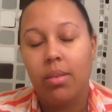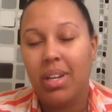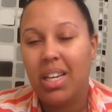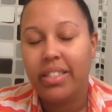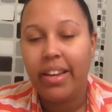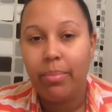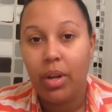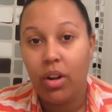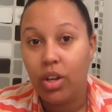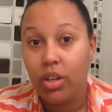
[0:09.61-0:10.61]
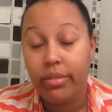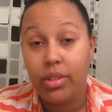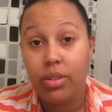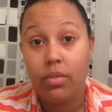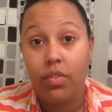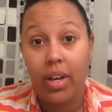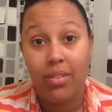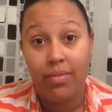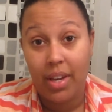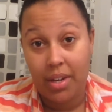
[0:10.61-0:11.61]
because I've been on YouTube for
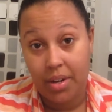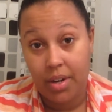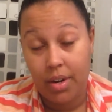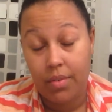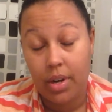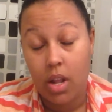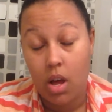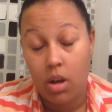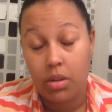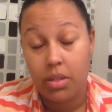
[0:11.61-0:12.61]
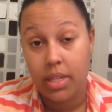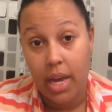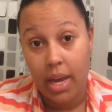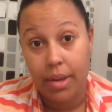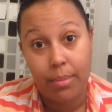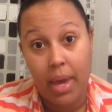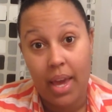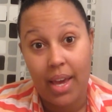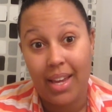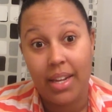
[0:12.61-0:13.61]
a very long time
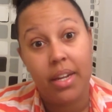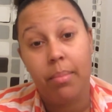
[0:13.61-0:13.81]
and